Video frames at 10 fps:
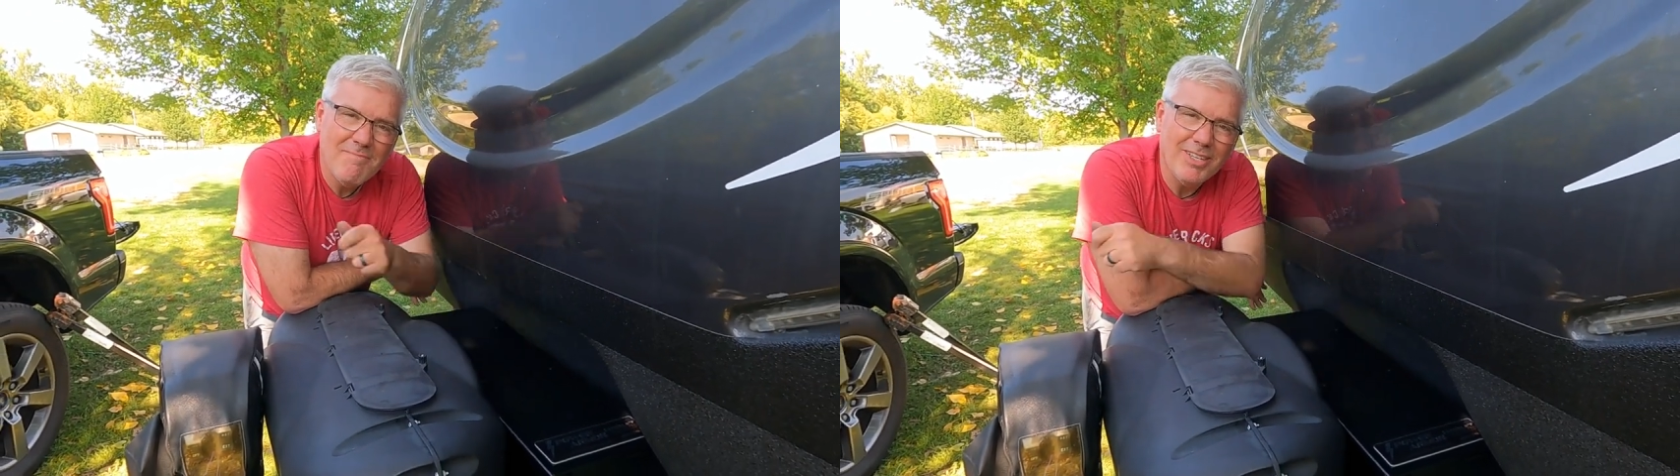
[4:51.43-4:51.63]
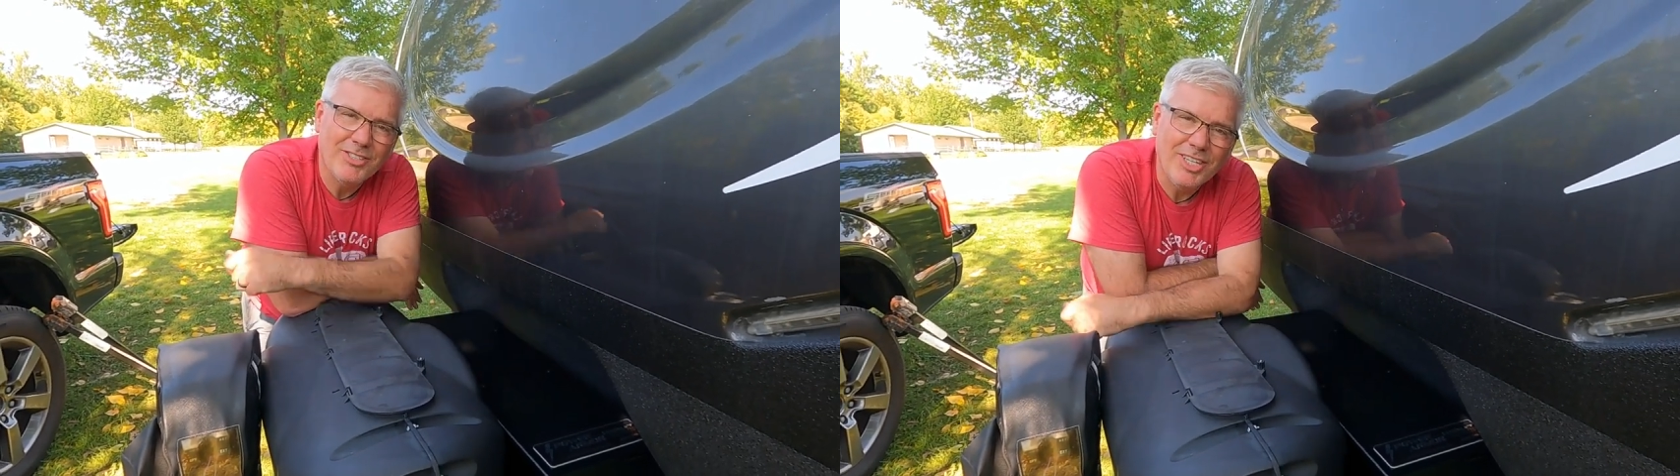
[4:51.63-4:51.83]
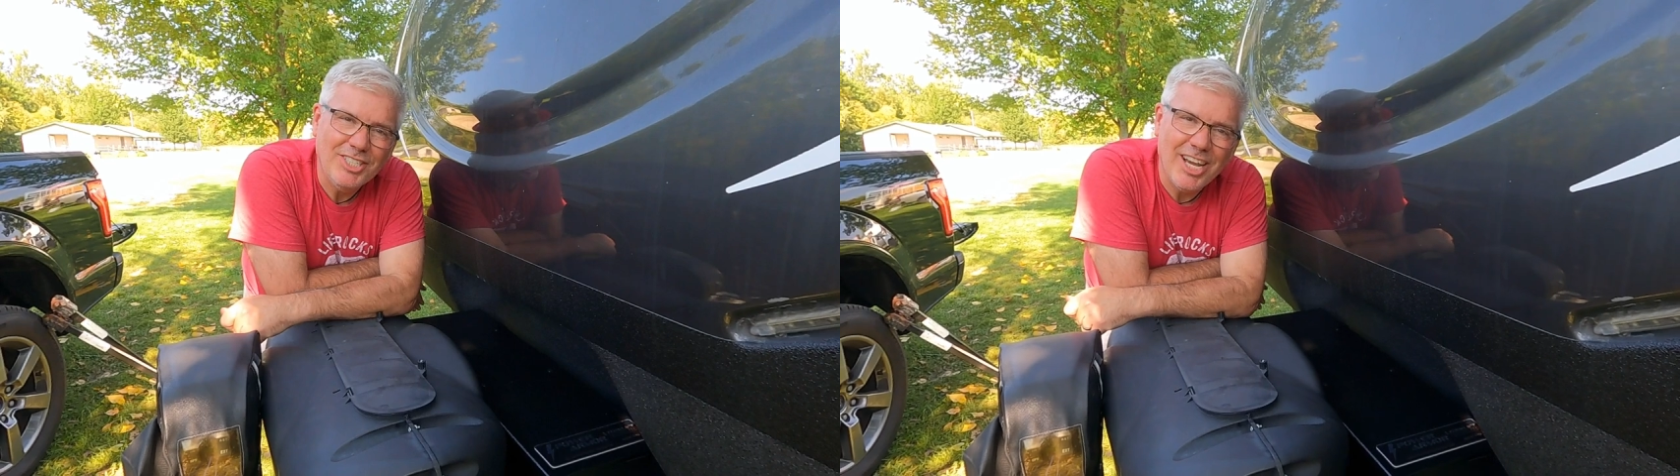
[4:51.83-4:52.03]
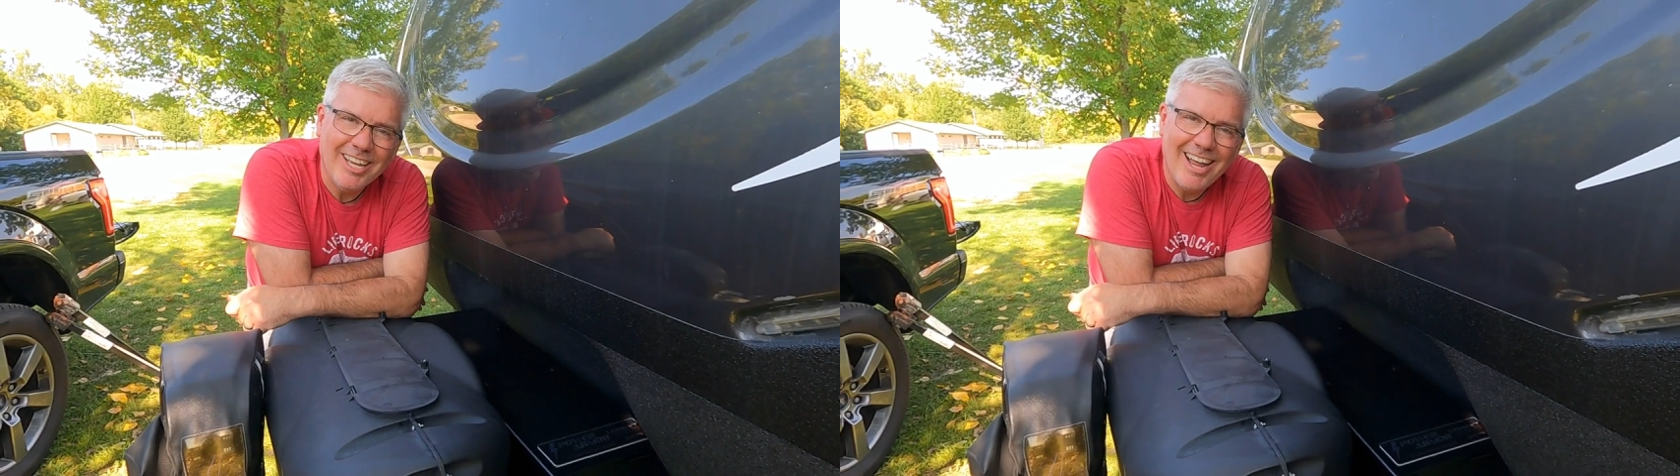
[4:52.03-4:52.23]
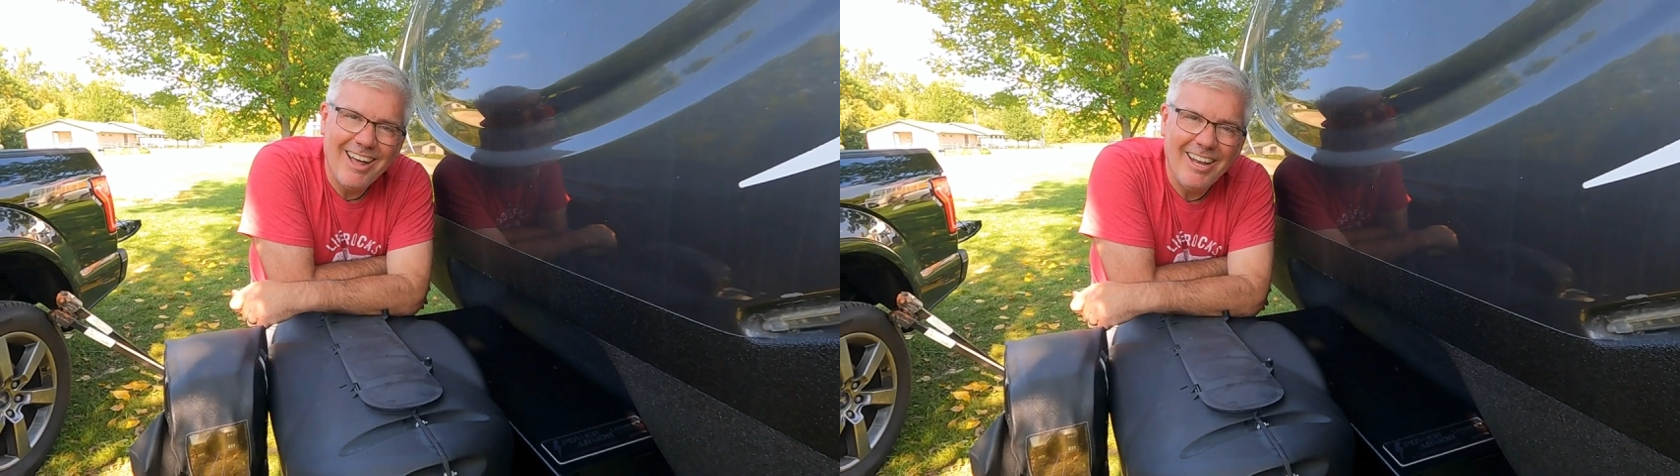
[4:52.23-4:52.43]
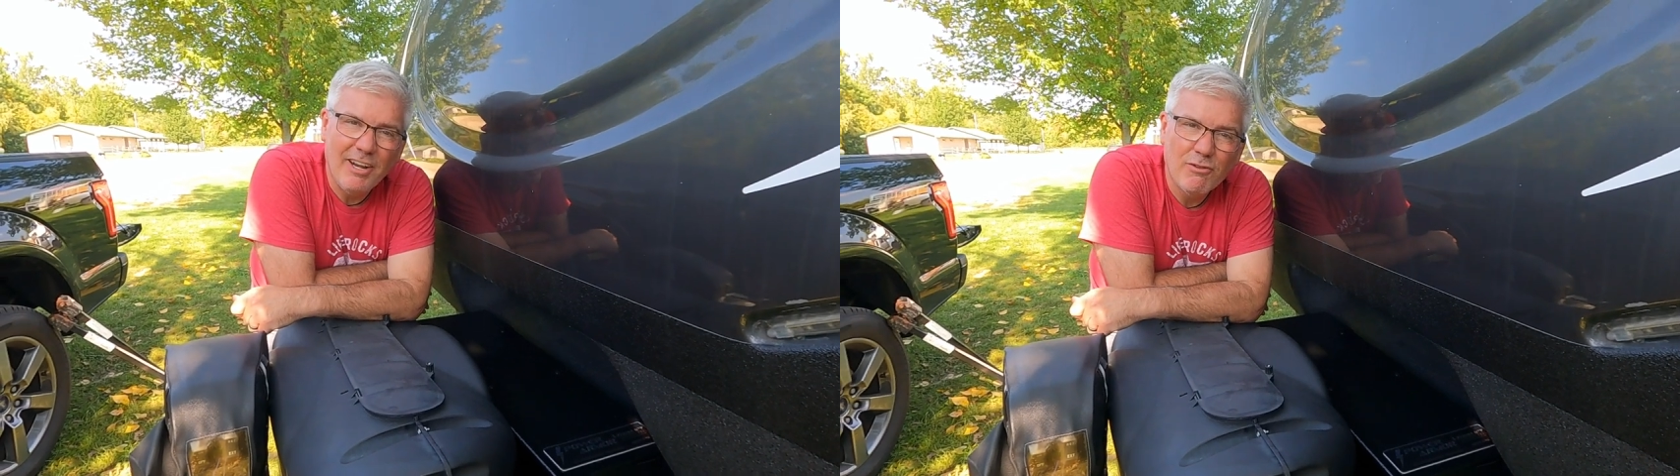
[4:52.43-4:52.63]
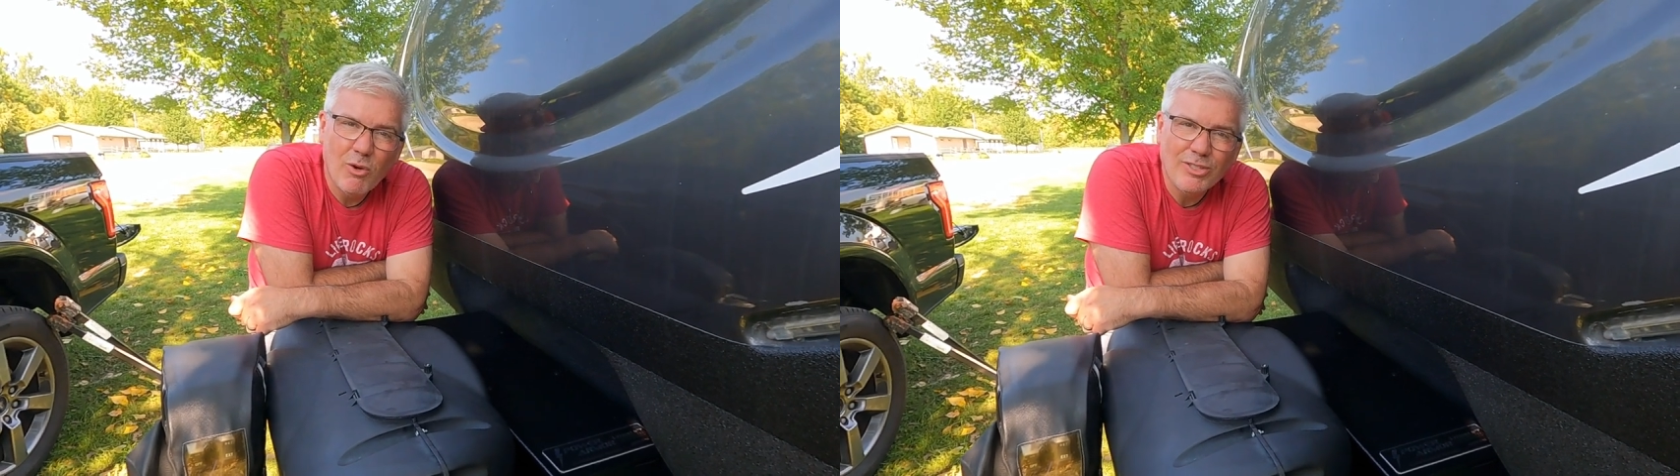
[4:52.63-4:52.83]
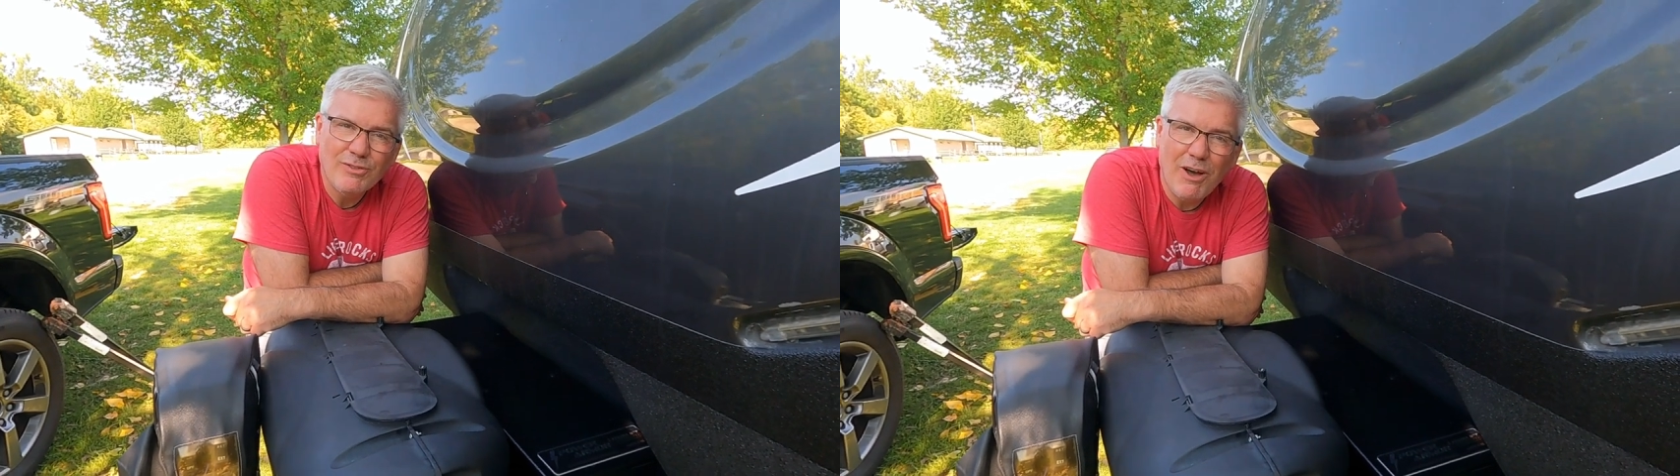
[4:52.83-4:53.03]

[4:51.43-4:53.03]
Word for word: Make sure you check it out. And of course,